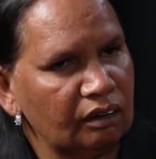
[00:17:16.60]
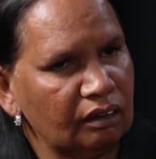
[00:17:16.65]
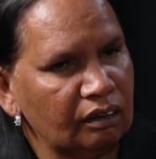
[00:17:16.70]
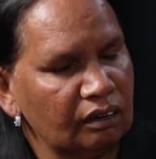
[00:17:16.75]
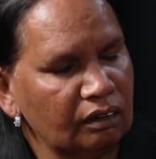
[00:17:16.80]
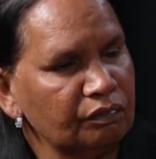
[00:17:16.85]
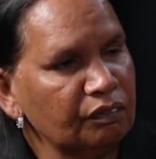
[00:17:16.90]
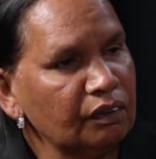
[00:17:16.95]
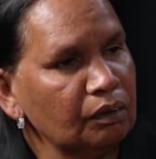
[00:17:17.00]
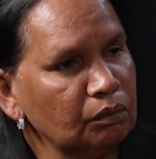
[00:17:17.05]

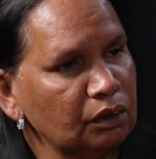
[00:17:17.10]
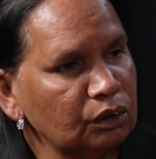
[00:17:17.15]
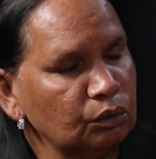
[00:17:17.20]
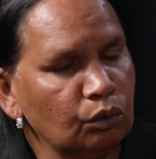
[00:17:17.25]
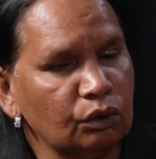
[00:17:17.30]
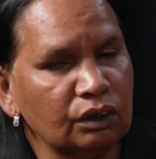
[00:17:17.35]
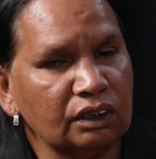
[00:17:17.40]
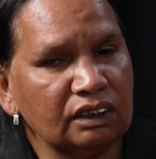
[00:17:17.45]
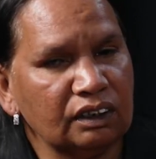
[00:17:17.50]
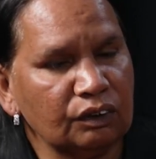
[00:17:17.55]
the families
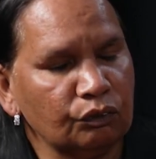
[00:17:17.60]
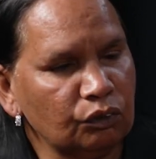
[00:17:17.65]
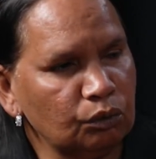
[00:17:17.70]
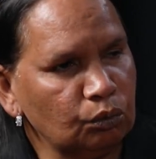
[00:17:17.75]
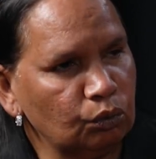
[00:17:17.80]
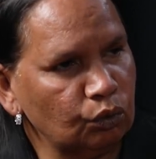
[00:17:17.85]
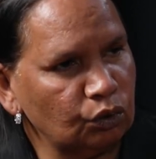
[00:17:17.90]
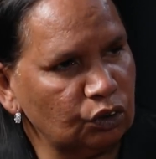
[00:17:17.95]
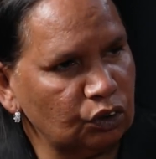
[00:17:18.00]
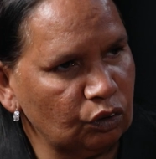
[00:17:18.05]
want to see
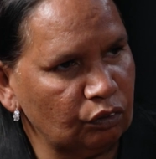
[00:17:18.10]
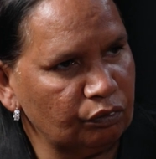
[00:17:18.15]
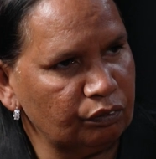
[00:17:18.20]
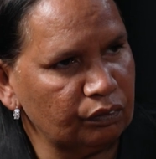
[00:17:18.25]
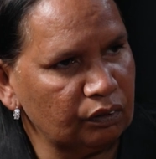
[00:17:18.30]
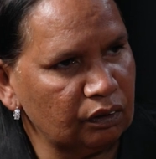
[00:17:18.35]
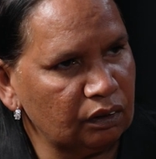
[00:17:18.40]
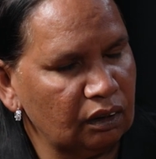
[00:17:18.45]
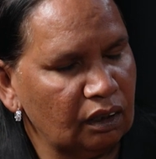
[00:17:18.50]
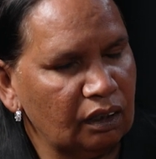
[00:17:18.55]
rewards
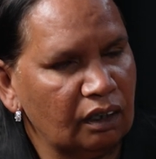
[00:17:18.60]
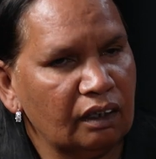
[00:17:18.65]
offered.